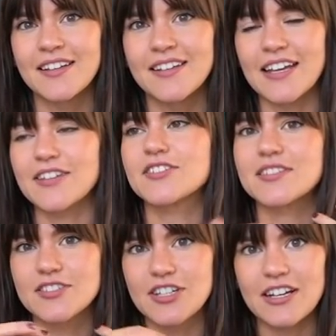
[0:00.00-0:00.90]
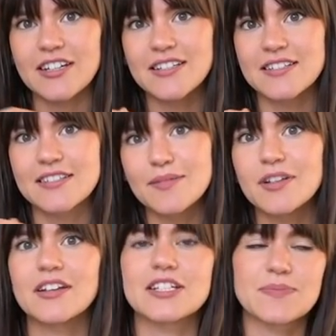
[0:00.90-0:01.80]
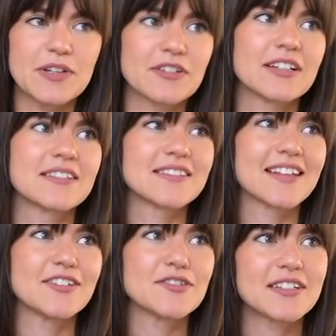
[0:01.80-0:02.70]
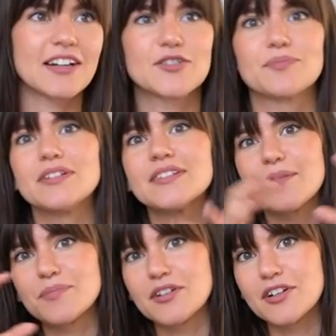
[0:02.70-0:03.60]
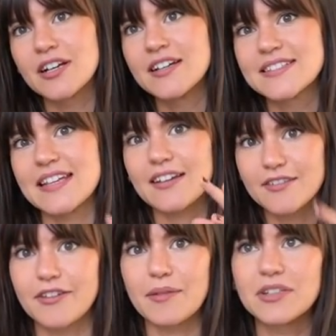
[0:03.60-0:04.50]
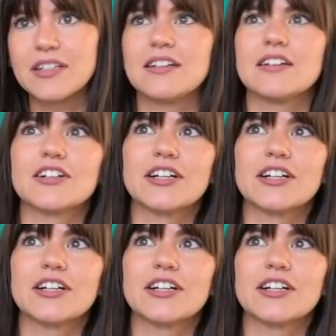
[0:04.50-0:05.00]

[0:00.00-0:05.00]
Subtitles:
you just share this similar experience, and you start to build up your second family here.